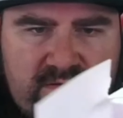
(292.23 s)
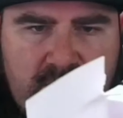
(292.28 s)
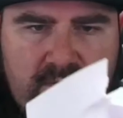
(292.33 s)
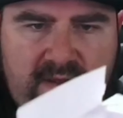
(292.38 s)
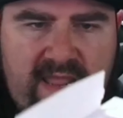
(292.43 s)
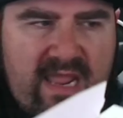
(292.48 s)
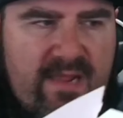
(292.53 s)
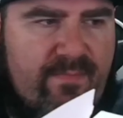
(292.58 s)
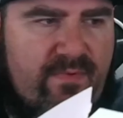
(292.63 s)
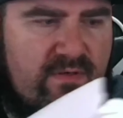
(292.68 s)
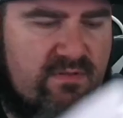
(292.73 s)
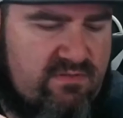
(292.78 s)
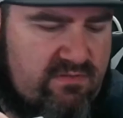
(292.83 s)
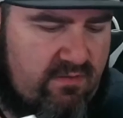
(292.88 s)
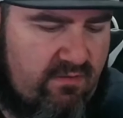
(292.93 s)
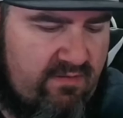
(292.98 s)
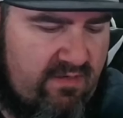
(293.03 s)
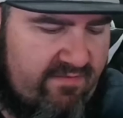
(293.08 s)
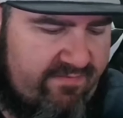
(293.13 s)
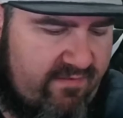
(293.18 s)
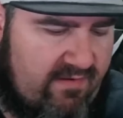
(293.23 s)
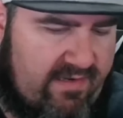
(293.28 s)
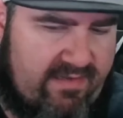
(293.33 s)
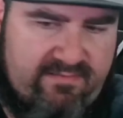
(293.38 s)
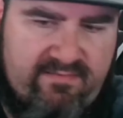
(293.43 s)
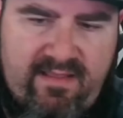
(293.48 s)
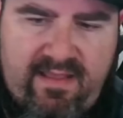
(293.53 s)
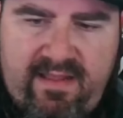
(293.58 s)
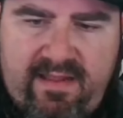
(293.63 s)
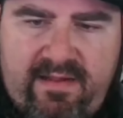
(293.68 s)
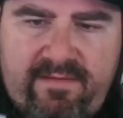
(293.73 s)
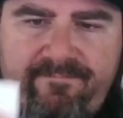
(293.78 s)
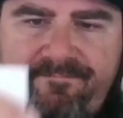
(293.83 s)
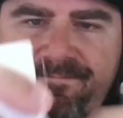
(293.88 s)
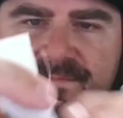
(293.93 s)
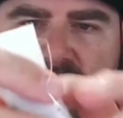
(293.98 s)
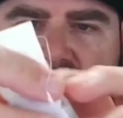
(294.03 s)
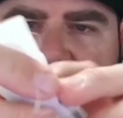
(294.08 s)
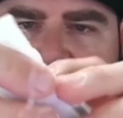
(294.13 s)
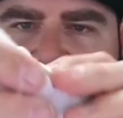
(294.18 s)
cables, no nothing like that.
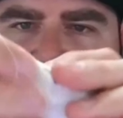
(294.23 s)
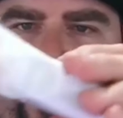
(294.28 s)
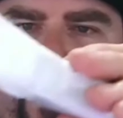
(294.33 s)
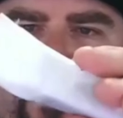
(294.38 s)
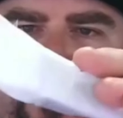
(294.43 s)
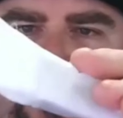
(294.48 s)
And it's